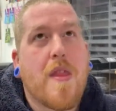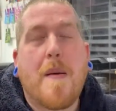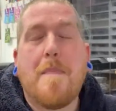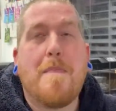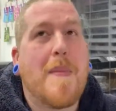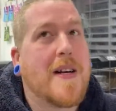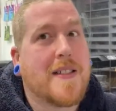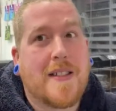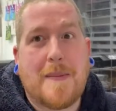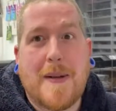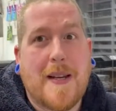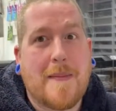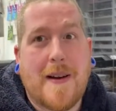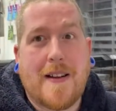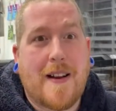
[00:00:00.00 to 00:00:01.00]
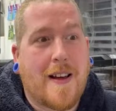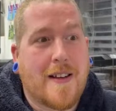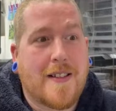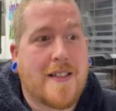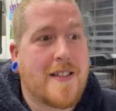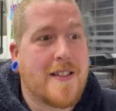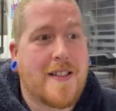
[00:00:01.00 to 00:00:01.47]
must have been about like
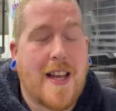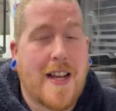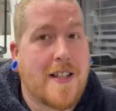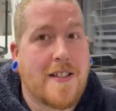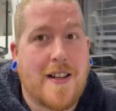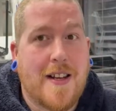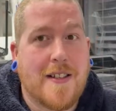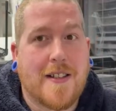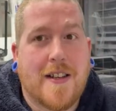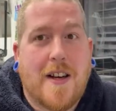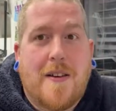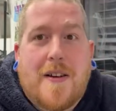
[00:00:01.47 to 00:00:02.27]
six years ago,